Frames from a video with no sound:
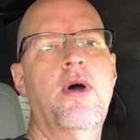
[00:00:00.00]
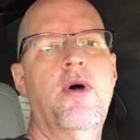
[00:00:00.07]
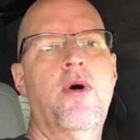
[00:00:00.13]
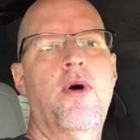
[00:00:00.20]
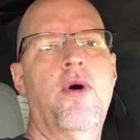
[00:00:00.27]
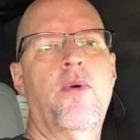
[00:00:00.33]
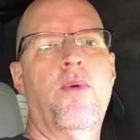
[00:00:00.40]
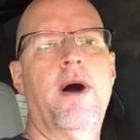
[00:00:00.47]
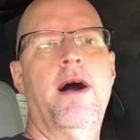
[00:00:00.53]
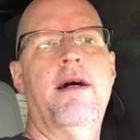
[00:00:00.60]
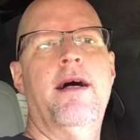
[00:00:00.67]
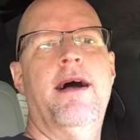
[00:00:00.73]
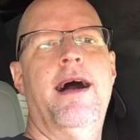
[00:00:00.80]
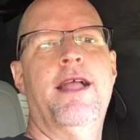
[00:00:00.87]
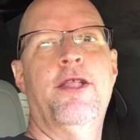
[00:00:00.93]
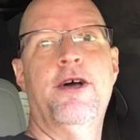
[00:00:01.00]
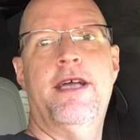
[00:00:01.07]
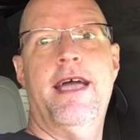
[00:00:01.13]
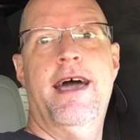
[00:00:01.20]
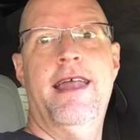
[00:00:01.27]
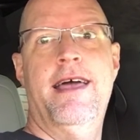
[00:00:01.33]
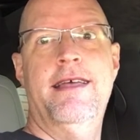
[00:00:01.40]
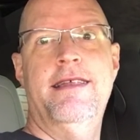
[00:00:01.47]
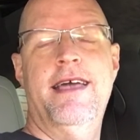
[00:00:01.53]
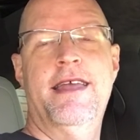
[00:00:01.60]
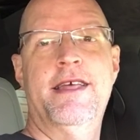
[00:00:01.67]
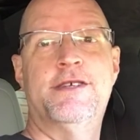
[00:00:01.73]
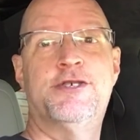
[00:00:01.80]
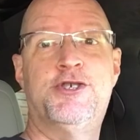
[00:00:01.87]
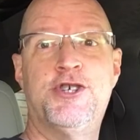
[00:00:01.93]
Well, I look at it, and
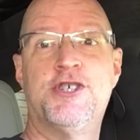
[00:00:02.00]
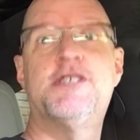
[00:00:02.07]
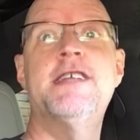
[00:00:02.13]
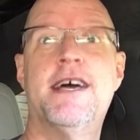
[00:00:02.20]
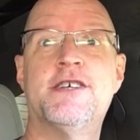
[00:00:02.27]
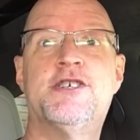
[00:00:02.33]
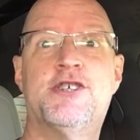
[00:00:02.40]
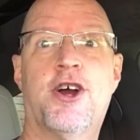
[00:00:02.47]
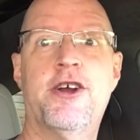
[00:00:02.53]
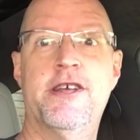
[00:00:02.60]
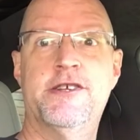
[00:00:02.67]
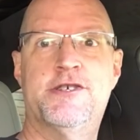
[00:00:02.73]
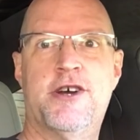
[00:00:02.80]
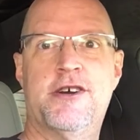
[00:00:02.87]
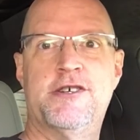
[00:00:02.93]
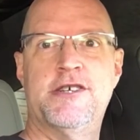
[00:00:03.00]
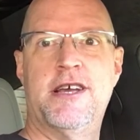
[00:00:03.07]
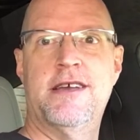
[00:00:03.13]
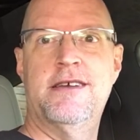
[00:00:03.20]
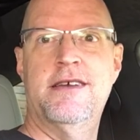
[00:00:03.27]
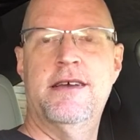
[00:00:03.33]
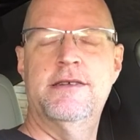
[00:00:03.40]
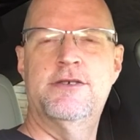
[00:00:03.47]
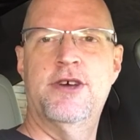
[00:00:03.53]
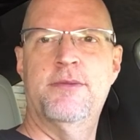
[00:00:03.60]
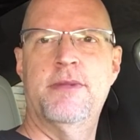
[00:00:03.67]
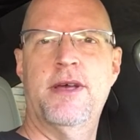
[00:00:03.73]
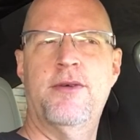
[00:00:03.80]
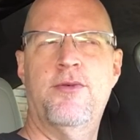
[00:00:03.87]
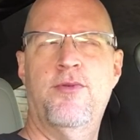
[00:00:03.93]
it's just now started charging. And so I'm
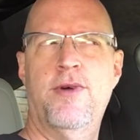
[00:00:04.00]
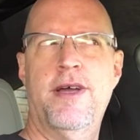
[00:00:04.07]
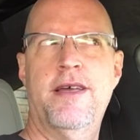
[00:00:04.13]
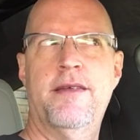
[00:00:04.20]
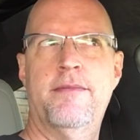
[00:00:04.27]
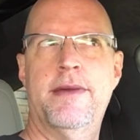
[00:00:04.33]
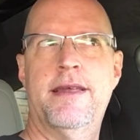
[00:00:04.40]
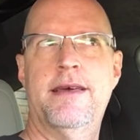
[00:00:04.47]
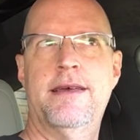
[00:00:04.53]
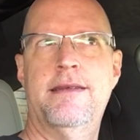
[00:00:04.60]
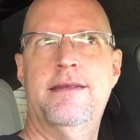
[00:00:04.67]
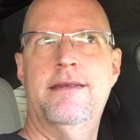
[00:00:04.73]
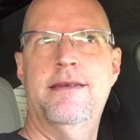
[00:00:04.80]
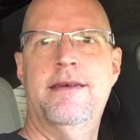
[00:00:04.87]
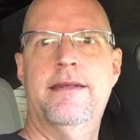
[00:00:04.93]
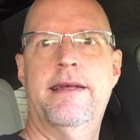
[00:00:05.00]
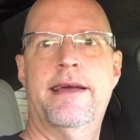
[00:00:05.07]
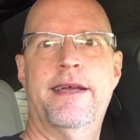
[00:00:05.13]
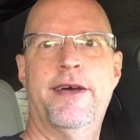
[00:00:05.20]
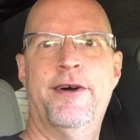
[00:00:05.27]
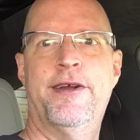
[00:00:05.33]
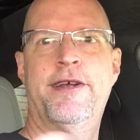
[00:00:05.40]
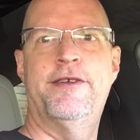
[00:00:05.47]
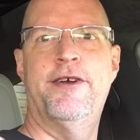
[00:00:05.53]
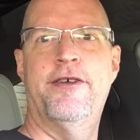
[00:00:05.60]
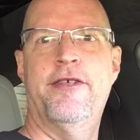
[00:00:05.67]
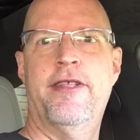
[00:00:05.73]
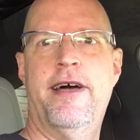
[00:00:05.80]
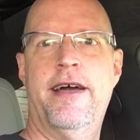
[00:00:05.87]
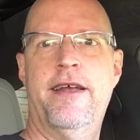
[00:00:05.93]
like, wait a minute. And I go and I turn the
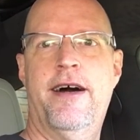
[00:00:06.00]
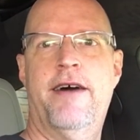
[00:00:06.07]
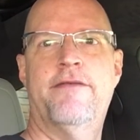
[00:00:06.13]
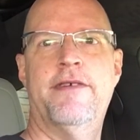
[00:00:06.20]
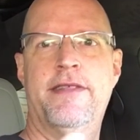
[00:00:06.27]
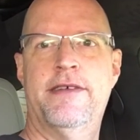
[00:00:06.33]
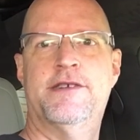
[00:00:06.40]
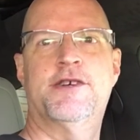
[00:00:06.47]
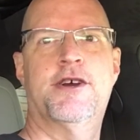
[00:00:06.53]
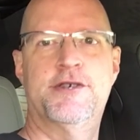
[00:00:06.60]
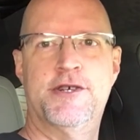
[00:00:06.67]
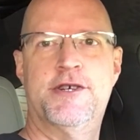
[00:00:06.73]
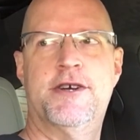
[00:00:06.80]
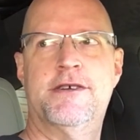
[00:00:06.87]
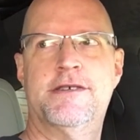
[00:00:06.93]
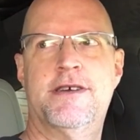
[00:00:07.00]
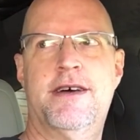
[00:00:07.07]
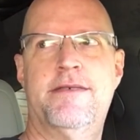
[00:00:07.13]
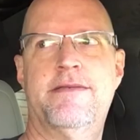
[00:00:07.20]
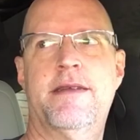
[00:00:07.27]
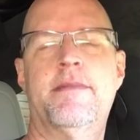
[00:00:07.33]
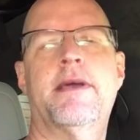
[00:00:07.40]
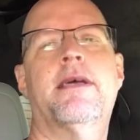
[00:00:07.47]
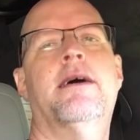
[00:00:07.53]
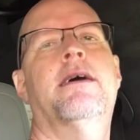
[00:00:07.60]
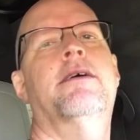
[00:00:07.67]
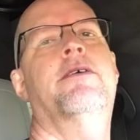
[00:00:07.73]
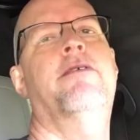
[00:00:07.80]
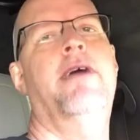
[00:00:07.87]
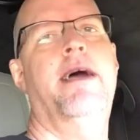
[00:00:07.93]
light off, and the charger turns off. And I'm like, oh,
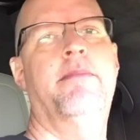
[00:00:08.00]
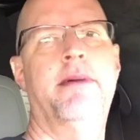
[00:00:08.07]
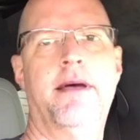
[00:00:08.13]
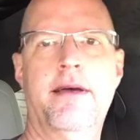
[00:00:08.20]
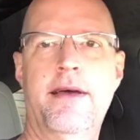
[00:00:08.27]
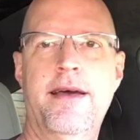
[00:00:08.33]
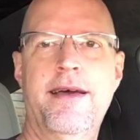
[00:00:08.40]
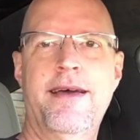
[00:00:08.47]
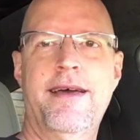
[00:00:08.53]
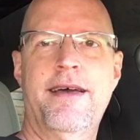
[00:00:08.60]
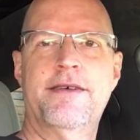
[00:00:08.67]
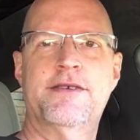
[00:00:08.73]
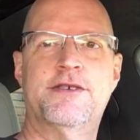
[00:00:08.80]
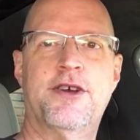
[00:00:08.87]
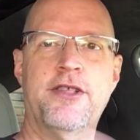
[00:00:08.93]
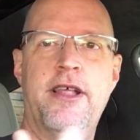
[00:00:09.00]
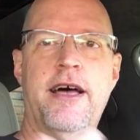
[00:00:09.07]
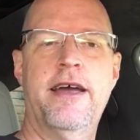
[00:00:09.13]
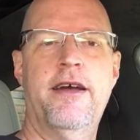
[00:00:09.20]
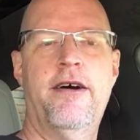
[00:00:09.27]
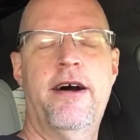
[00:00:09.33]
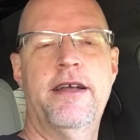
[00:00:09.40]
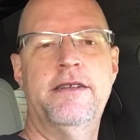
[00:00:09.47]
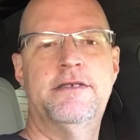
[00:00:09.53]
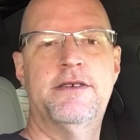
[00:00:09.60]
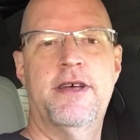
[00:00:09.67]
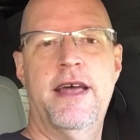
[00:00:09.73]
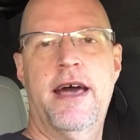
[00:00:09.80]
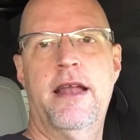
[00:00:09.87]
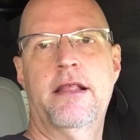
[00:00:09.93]
crap. So turn the light on. So it
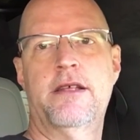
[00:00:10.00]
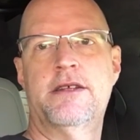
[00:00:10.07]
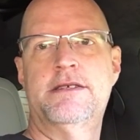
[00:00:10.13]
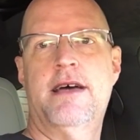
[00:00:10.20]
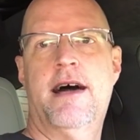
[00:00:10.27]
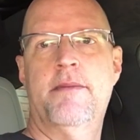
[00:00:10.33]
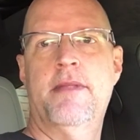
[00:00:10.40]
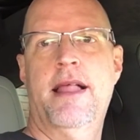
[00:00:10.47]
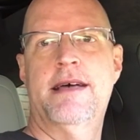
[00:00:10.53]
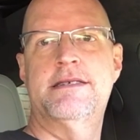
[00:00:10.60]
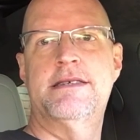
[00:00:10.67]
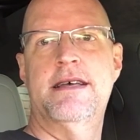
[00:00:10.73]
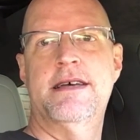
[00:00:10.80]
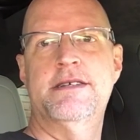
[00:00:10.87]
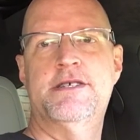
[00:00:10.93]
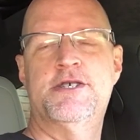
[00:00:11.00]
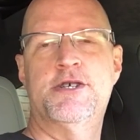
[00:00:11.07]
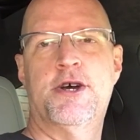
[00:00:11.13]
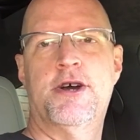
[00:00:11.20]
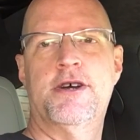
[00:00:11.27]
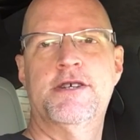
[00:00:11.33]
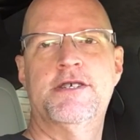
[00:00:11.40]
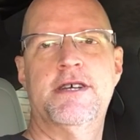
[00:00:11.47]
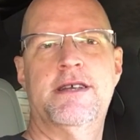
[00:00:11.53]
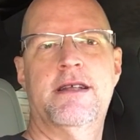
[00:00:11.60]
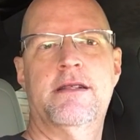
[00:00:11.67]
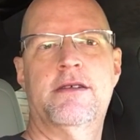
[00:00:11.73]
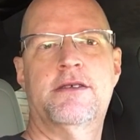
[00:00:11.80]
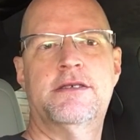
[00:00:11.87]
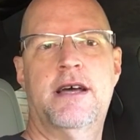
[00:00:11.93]
had a little time last night to charge and a
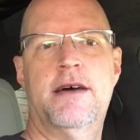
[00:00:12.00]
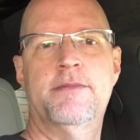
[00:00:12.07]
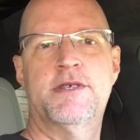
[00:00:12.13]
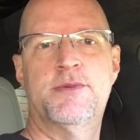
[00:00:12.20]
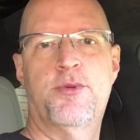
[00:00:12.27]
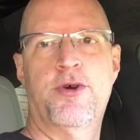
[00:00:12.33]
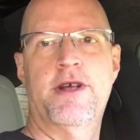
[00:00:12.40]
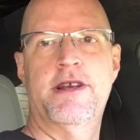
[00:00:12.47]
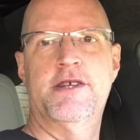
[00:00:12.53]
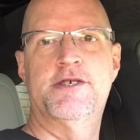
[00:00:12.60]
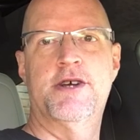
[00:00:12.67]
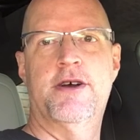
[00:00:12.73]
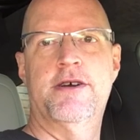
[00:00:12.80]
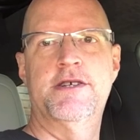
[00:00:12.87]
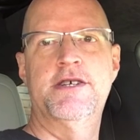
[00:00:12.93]
little time this morning to charge.